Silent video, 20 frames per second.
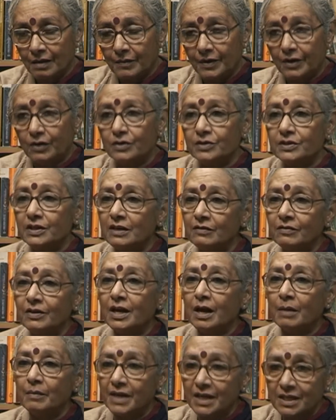Because even
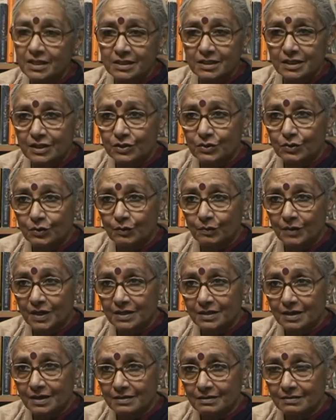our ministers don't
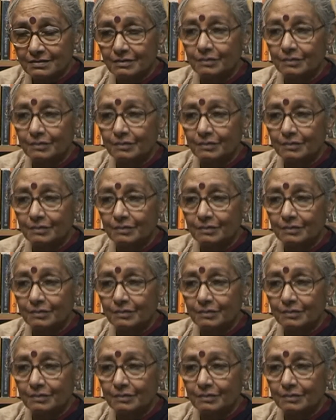meet us.